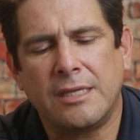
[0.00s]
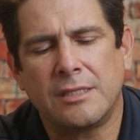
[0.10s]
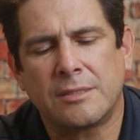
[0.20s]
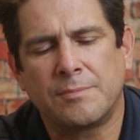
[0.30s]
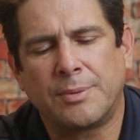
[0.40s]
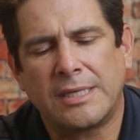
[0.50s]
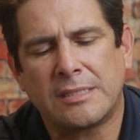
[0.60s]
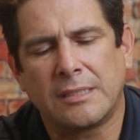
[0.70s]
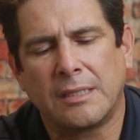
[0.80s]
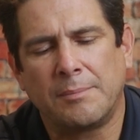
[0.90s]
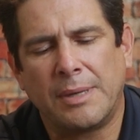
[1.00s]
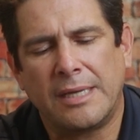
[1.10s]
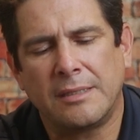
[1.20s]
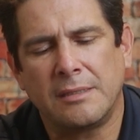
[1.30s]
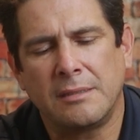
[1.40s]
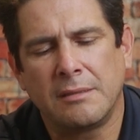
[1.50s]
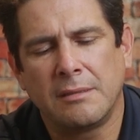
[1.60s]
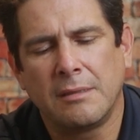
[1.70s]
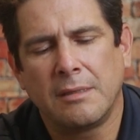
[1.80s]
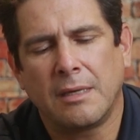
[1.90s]
You just press the little button
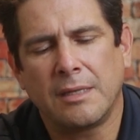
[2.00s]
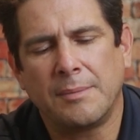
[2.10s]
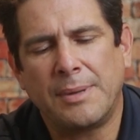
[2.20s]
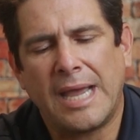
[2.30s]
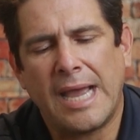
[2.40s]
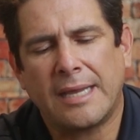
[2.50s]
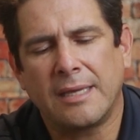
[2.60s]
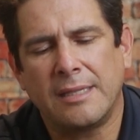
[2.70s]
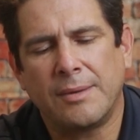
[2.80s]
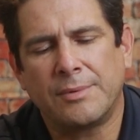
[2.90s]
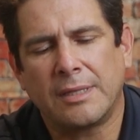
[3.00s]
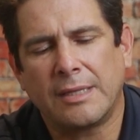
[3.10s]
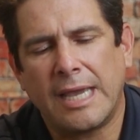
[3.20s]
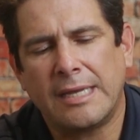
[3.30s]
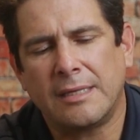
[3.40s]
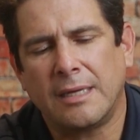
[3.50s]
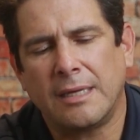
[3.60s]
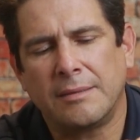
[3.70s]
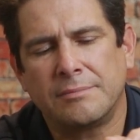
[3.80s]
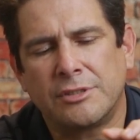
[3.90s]
on the back, and then when the light
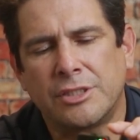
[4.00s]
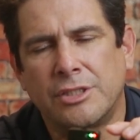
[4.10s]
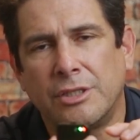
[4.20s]
just